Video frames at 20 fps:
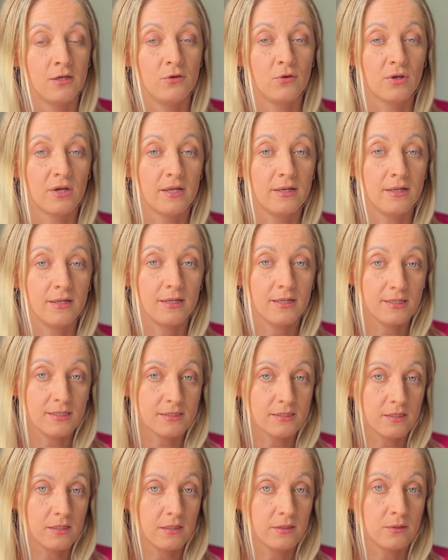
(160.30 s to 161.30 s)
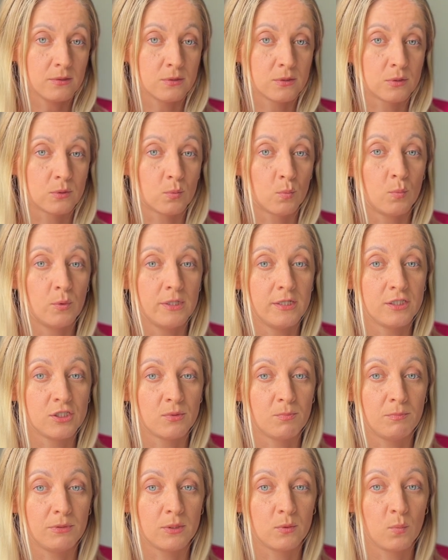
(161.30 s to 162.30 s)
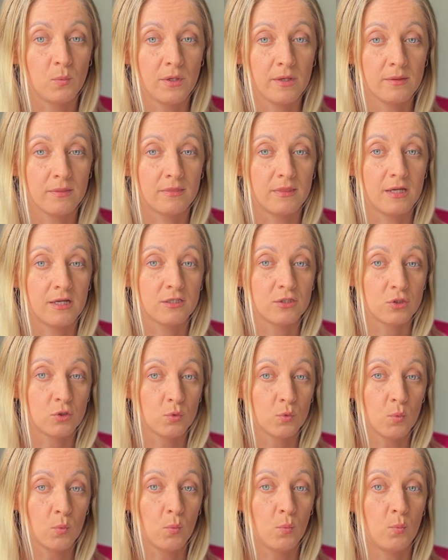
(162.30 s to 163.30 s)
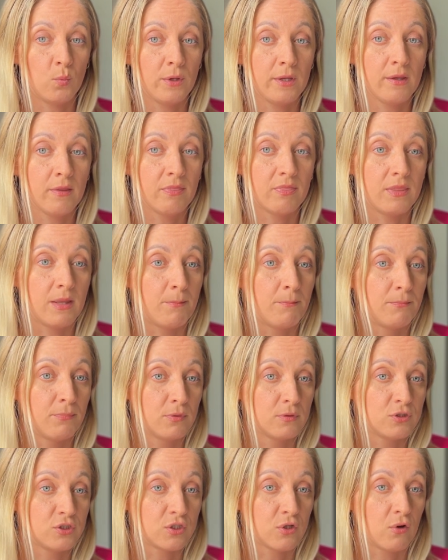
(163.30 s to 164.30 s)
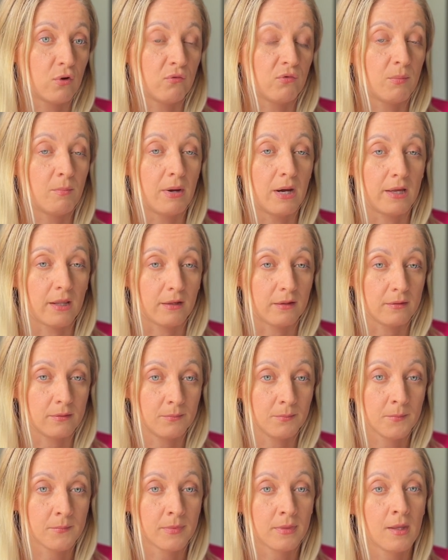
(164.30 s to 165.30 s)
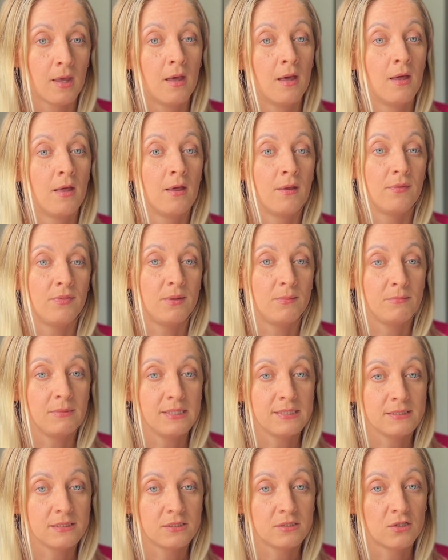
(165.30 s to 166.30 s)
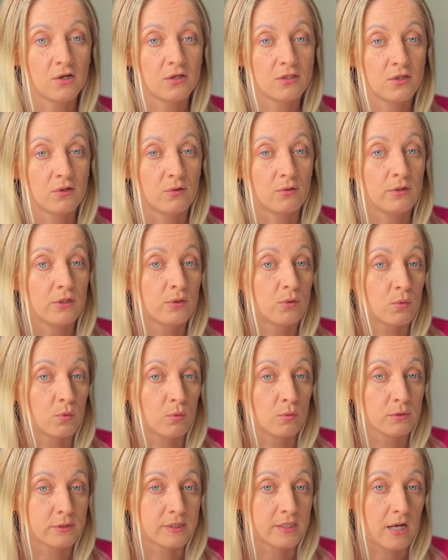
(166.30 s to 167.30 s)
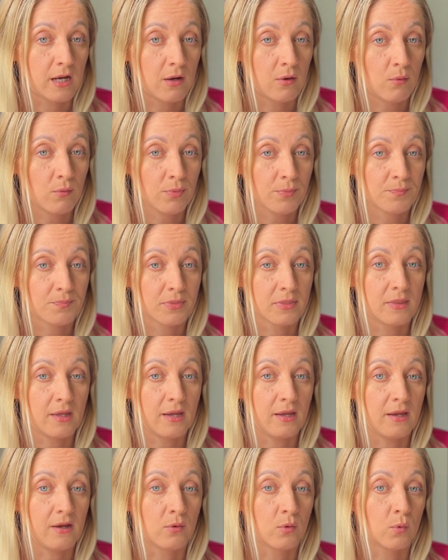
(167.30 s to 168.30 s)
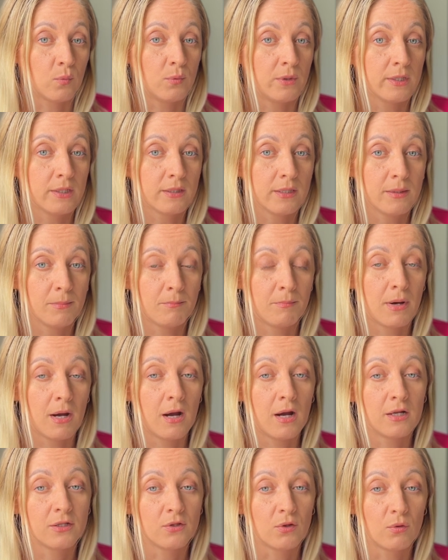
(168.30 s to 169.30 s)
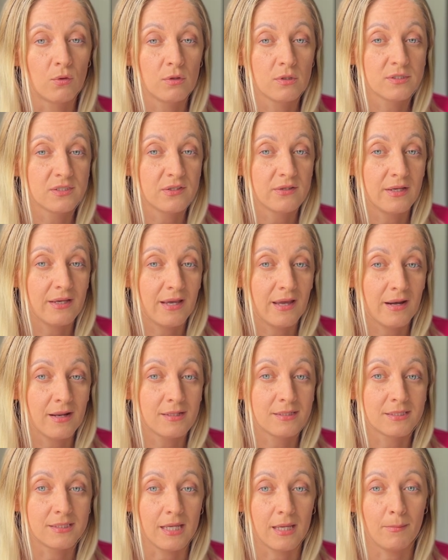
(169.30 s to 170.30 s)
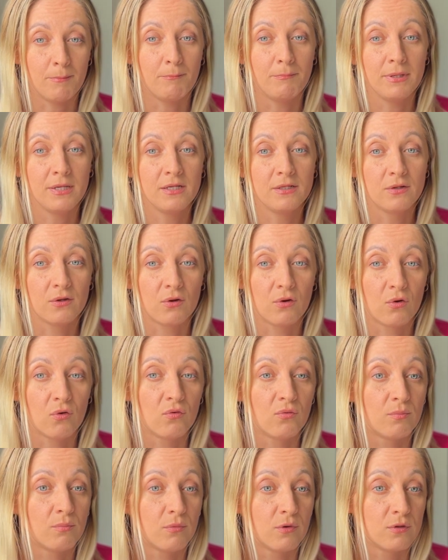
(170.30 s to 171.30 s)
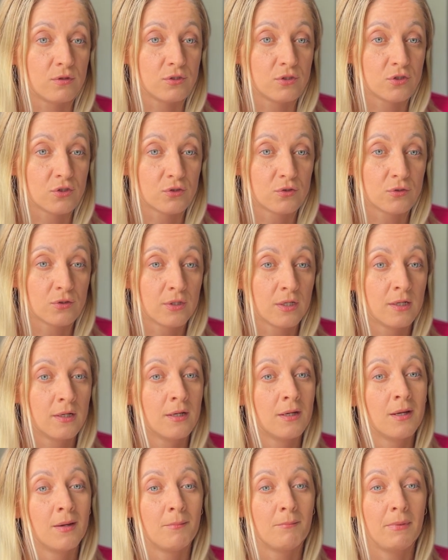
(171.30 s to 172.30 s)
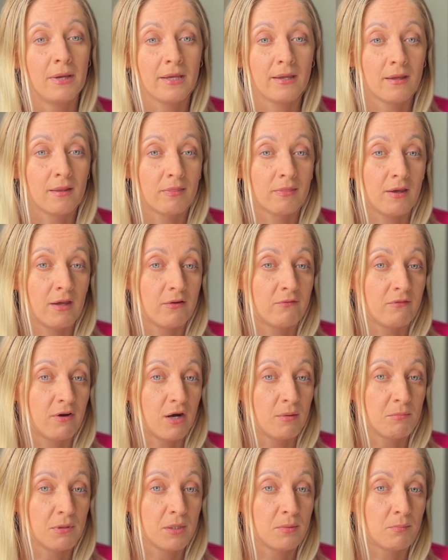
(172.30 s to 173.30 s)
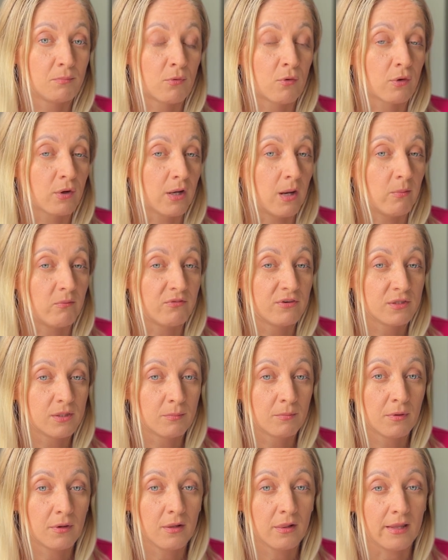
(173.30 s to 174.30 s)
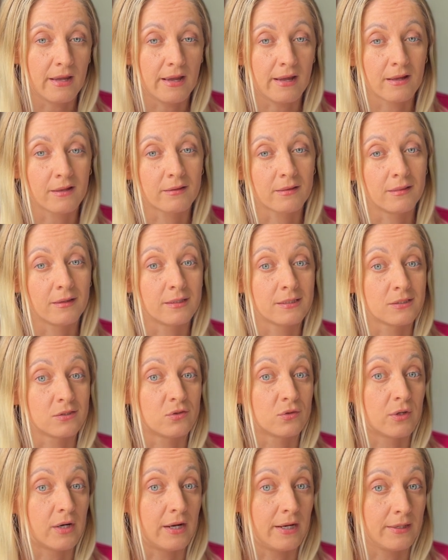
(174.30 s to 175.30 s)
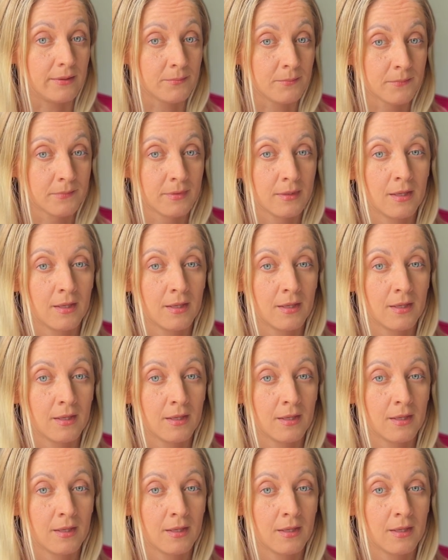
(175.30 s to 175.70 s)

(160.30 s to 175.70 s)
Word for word: You can easily switch between the two with the push of a button. The mist not only cools down the air quickly, but also adds a bit of moisture, making the environment more comfortable and less dry.